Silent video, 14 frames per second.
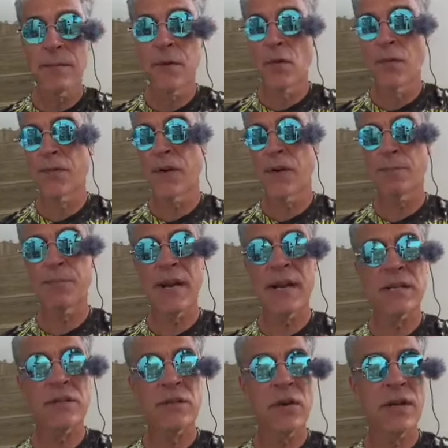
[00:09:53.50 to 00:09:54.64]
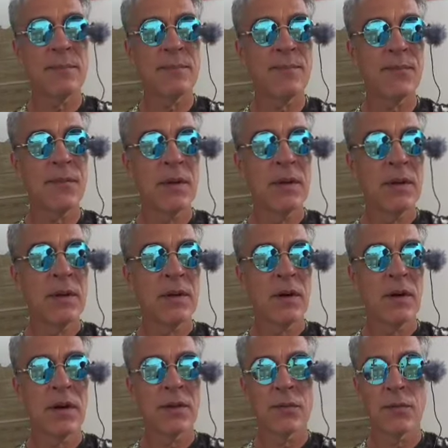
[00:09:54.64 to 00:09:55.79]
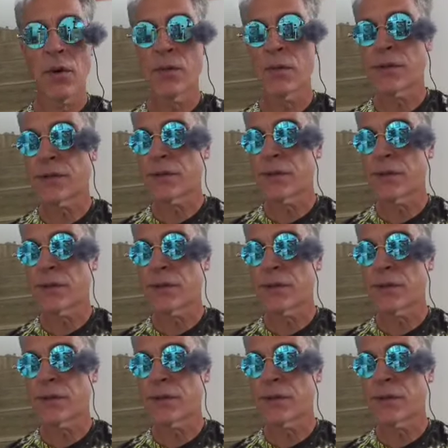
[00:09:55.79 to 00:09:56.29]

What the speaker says: no front brakes on them. The rotor's